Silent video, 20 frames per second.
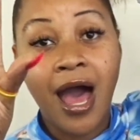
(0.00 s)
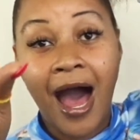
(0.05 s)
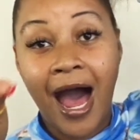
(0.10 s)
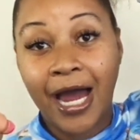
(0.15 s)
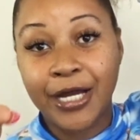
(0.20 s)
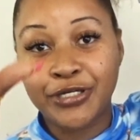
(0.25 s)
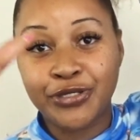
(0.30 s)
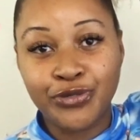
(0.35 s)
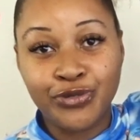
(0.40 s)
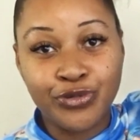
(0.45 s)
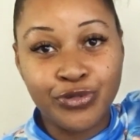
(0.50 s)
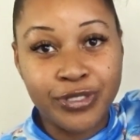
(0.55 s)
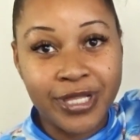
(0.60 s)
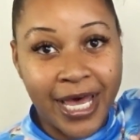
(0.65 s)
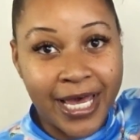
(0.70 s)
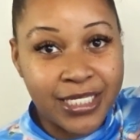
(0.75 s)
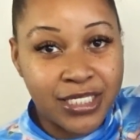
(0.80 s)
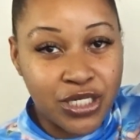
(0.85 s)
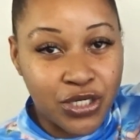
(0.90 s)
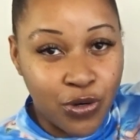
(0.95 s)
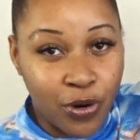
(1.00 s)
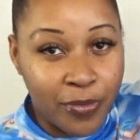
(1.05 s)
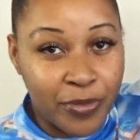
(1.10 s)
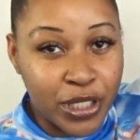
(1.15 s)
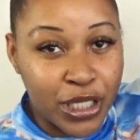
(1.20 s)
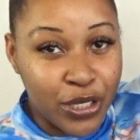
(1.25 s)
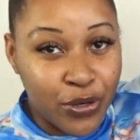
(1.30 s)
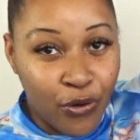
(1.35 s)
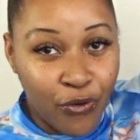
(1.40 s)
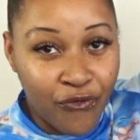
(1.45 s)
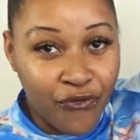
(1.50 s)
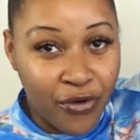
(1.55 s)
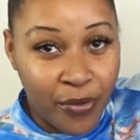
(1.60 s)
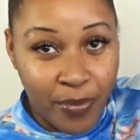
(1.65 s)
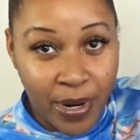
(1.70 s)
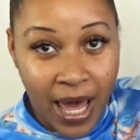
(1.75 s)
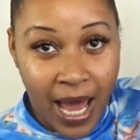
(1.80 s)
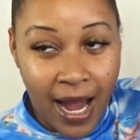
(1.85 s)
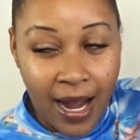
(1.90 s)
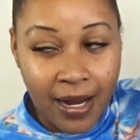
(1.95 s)
I do like to normally go for
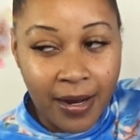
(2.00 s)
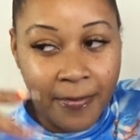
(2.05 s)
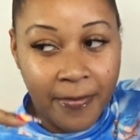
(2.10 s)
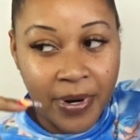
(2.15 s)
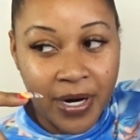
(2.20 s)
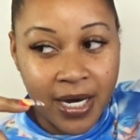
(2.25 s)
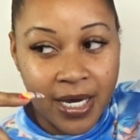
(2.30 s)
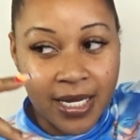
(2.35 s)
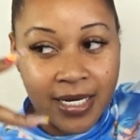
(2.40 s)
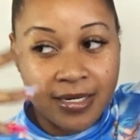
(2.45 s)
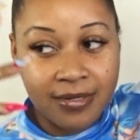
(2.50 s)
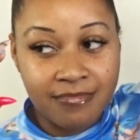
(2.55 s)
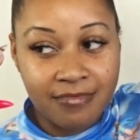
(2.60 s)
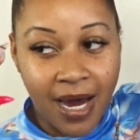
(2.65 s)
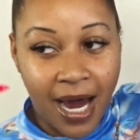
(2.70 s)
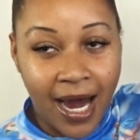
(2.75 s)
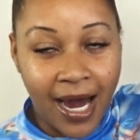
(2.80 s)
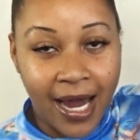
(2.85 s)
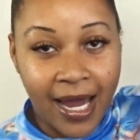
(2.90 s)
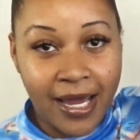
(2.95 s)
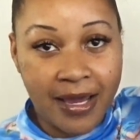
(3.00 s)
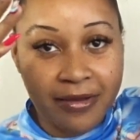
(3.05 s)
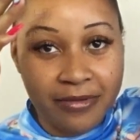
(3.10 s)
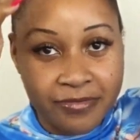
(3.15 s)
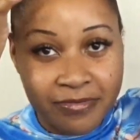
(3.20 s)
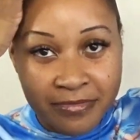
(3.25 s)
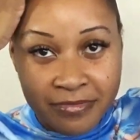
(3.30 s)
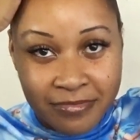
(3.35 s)
black, but I